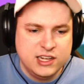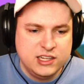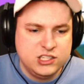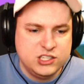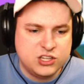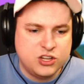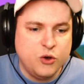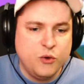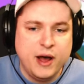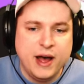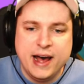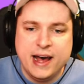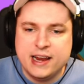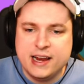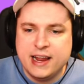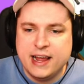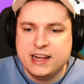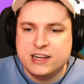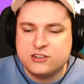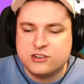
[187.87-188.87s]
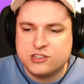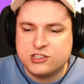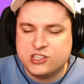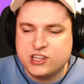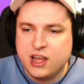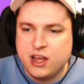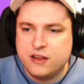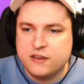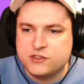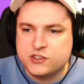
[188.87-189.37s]
let's just go ahead and hatch
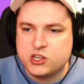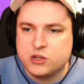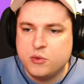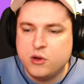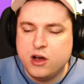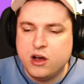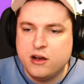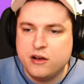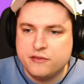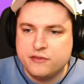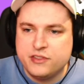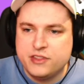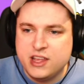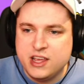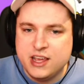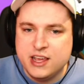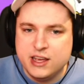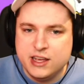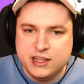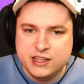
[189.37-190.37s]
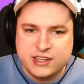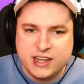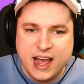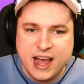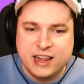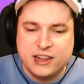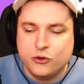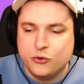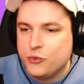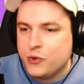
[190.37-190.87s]
ourselves some of these
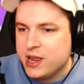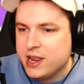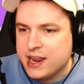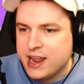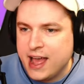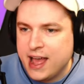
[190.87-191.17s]
Halloween